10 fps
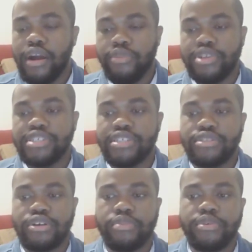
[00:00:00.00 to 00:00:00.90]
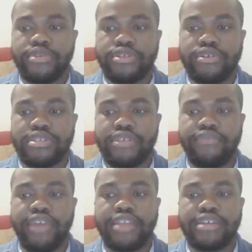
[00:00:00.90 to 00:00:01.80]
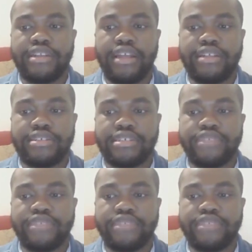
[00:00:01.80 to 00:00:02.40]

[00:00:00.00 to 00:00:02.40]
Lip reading: which is interpret results of data analysis